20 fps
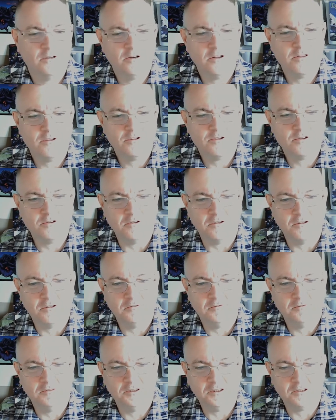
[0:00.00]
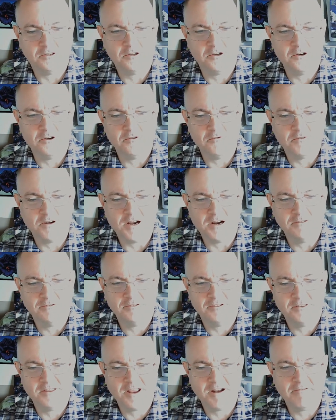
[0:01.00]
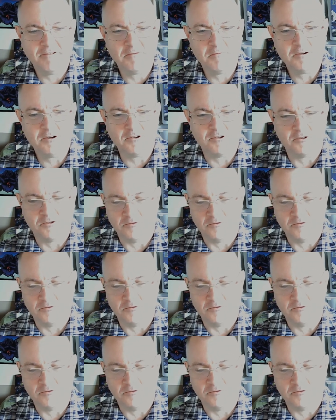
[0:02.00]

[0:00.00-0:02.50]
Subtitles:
tour, and I turned round and there he was.